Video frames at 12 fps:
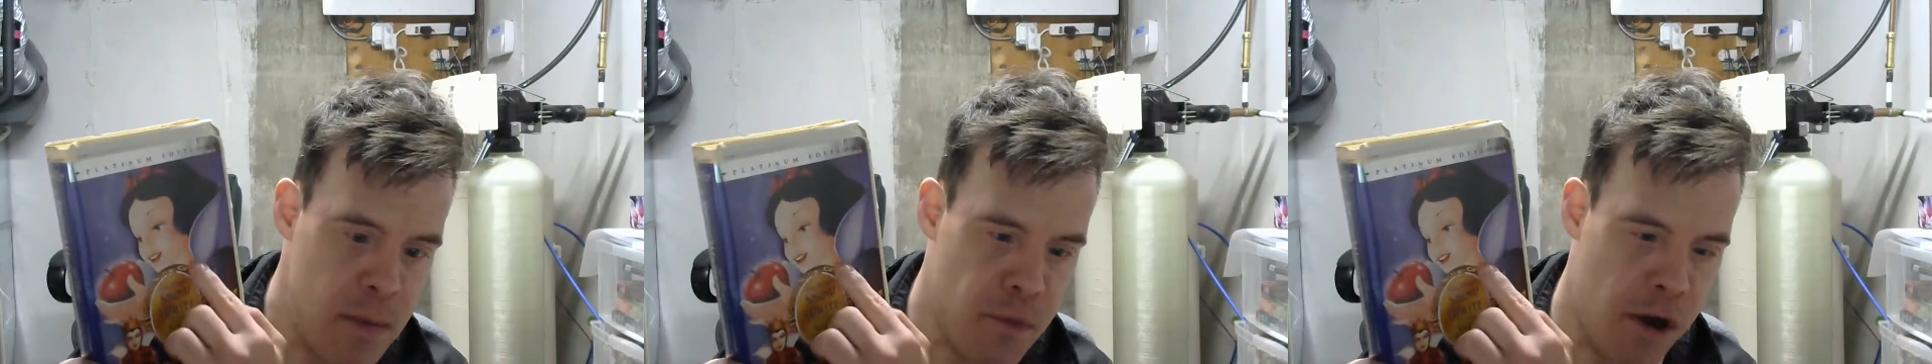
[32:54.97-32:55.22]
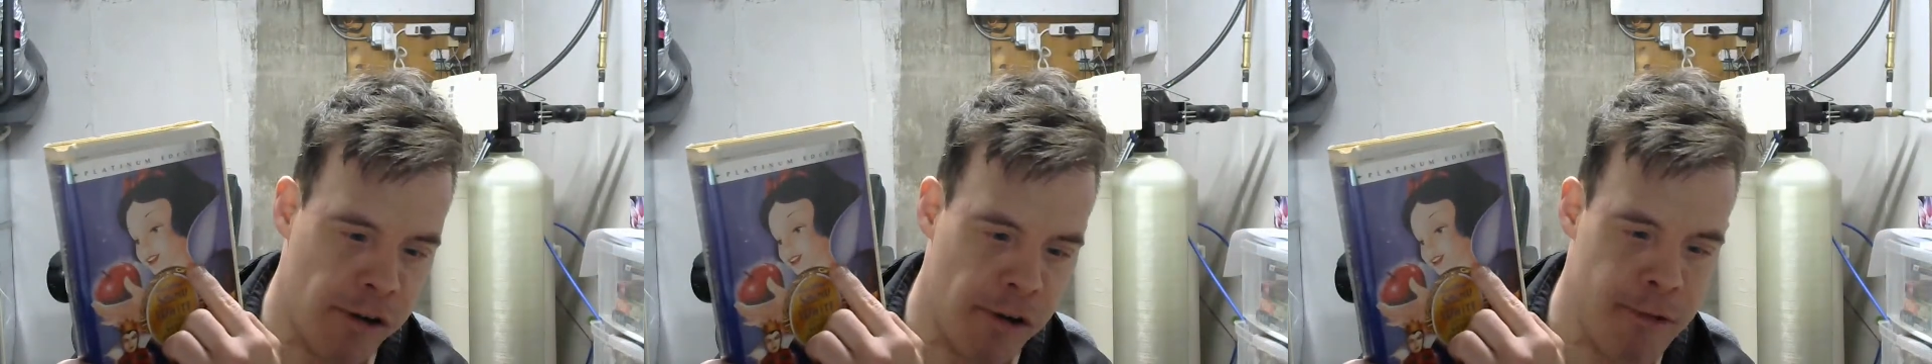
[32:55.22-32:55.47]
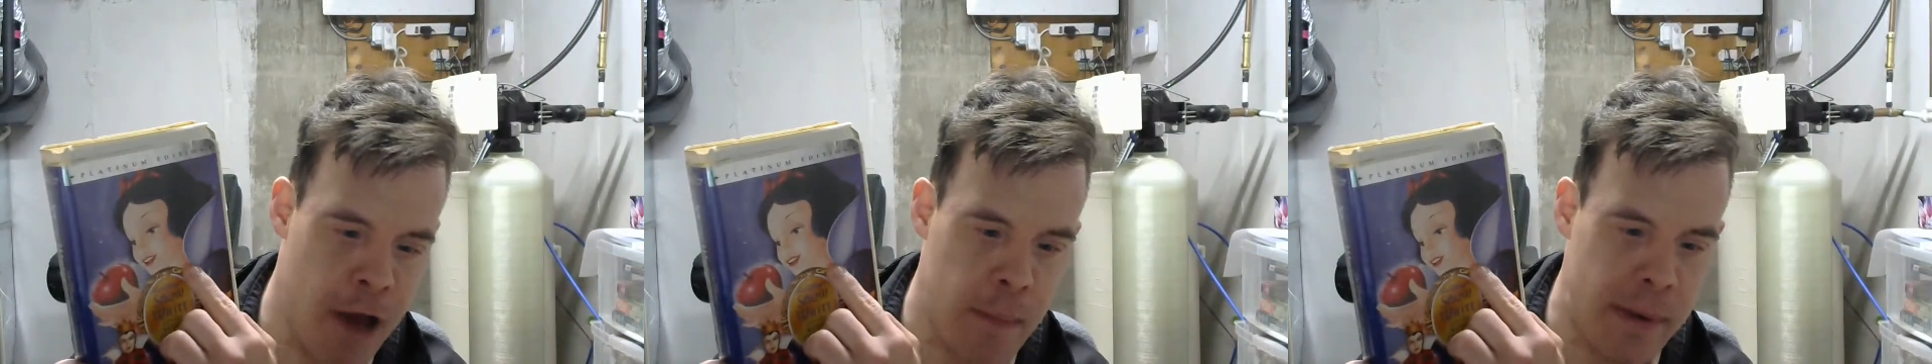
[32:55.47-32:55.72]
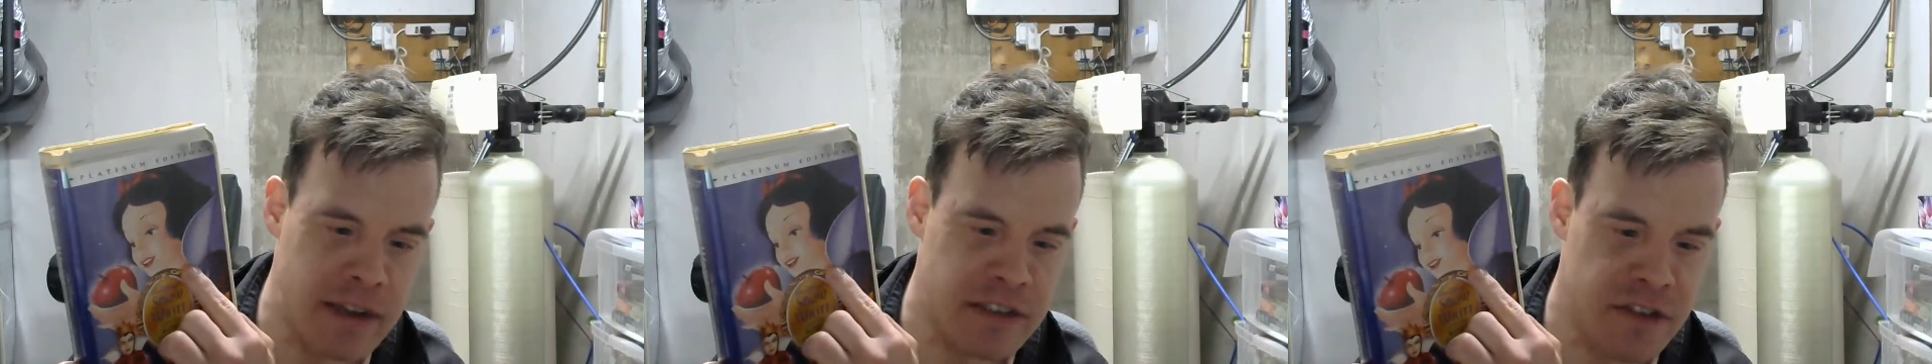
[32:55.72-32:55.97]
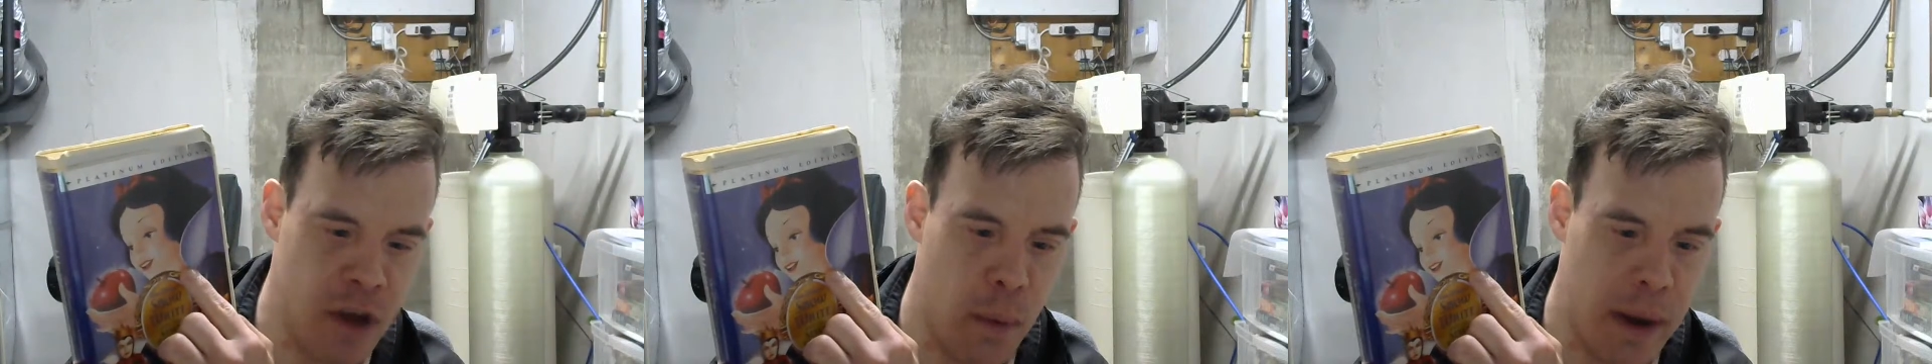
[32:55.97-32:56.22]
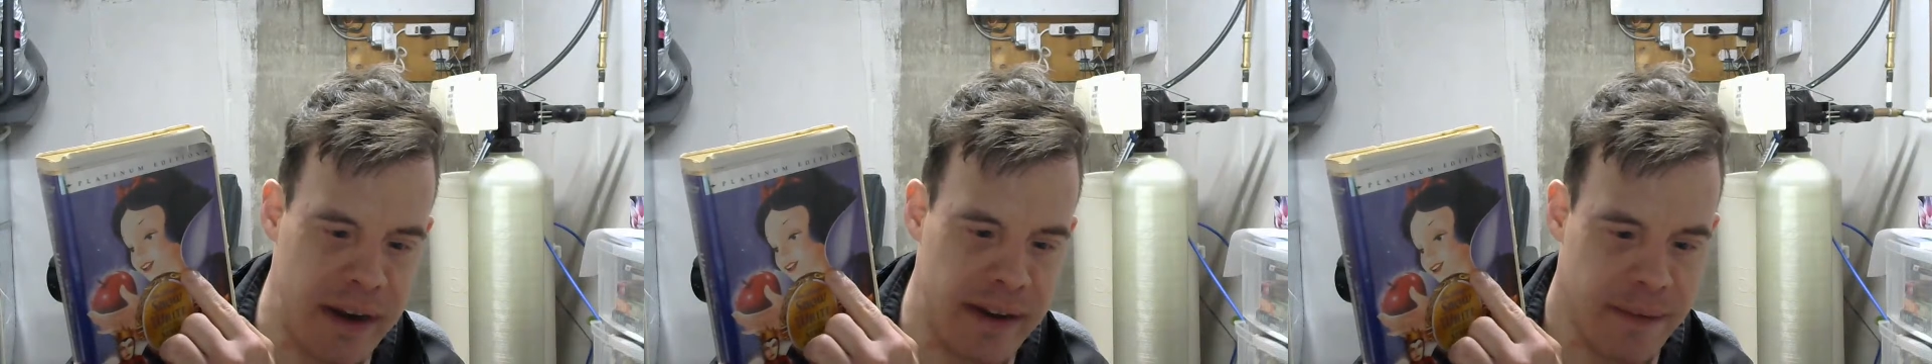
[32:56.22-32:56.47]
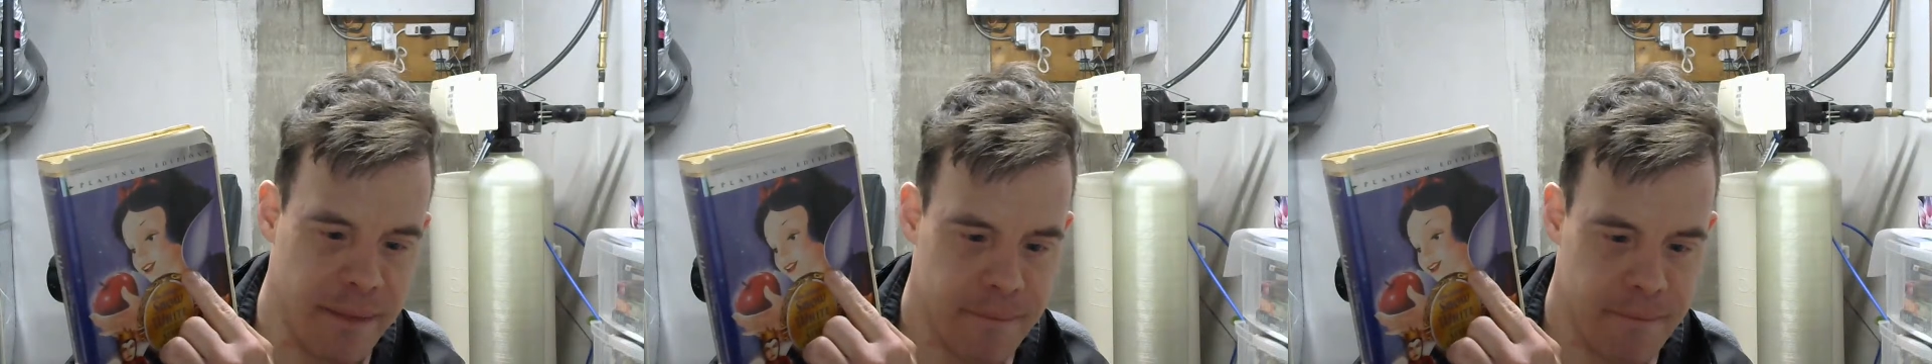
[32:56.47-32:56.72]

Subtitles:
Margot Robbie as Snow White,